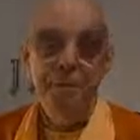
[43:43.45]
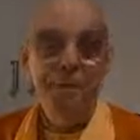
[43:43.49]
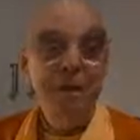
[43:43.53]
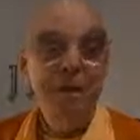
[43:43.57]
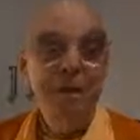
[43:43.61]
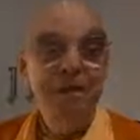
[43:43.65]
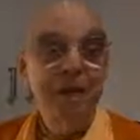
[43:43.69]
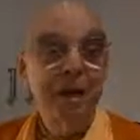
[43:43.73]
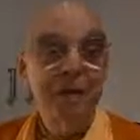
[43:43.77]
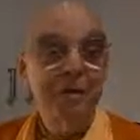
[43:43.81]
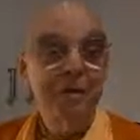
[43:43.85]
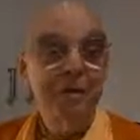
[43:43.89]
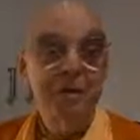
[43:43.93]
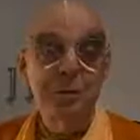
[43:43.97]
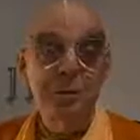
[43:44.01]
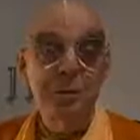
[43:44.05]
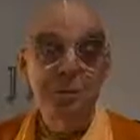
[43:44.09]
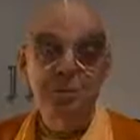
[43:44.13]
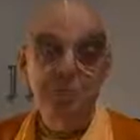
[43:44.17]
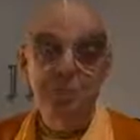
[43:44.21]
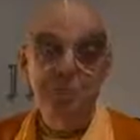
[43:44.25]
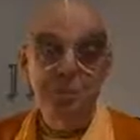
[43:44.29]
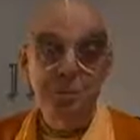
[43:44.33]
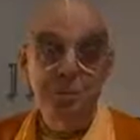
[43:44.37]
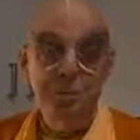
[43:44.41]
many times he
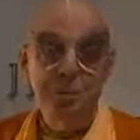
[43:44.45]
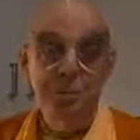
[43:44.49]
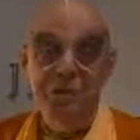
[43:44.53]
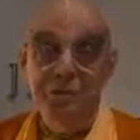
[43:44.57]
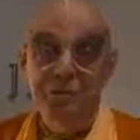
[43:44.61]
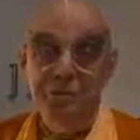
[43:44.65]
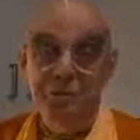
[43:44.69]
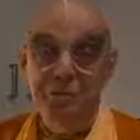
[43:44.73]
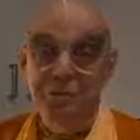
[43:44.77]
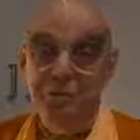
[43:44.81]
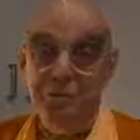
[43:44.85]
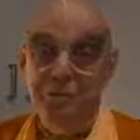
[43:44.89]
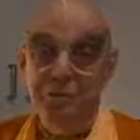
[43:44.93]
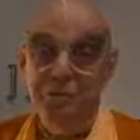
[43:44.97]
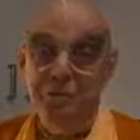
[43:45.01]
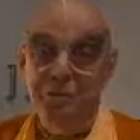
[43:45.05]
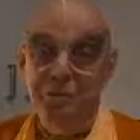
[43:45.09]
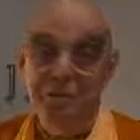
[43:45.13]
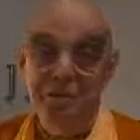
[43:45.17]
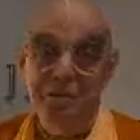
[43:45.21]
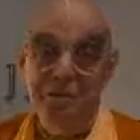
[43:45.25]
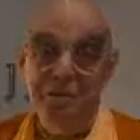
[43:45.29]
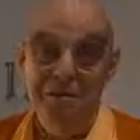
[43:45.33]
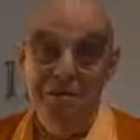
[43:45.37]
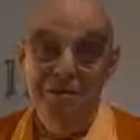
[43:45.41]
would just read for
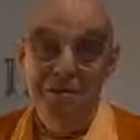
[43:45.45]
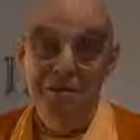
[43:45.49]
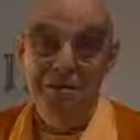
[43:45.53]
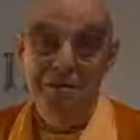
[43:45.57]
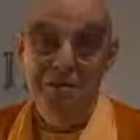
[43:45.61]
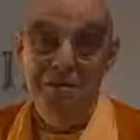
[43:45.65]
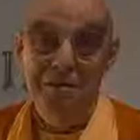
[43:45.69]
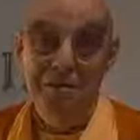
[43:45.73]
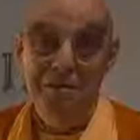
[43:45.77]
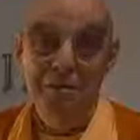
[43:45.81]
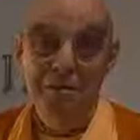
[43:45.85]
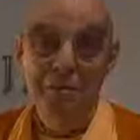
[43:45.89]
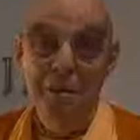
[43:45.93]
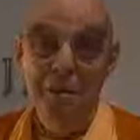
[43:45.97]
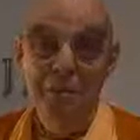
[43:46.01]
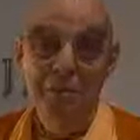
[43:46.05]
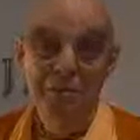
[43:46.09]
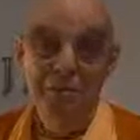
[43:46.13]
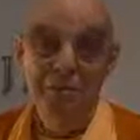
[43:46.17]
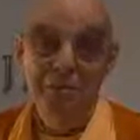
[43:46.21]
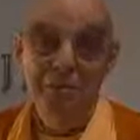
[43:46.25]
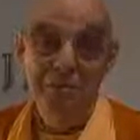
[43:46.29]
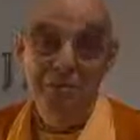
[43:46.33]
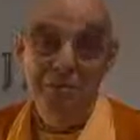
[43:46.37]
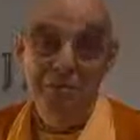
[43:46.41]

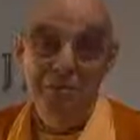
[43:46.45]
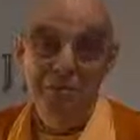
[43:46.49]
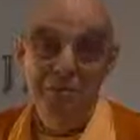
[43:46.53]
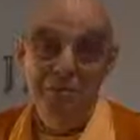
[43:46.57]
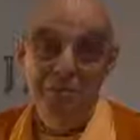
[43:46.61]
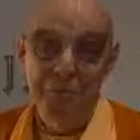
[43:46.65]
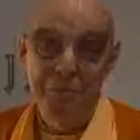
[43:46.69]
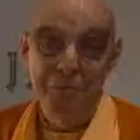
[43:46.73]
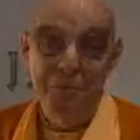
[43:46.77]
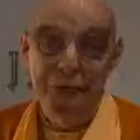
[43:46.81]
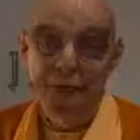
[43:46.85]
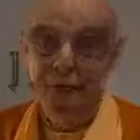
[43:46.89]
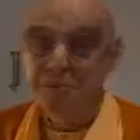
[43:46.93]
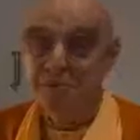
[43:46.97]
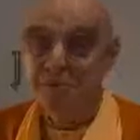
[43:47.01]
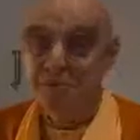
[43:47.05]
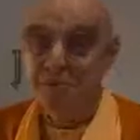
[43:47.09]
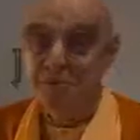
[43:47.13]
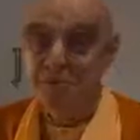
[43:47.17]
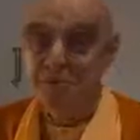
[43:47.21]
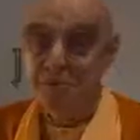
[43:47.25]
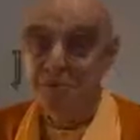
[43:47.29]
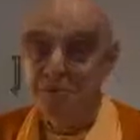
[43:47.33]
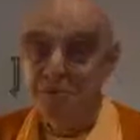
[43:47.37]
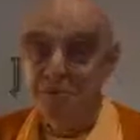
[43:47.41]
long
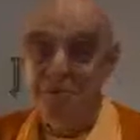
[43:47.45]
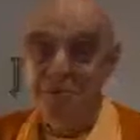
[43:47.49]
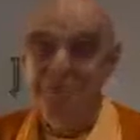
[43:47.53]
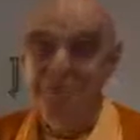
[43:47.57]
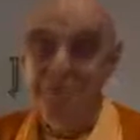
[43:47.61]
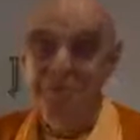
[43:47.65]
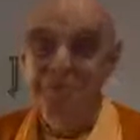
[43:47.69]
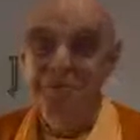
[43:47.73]
passages.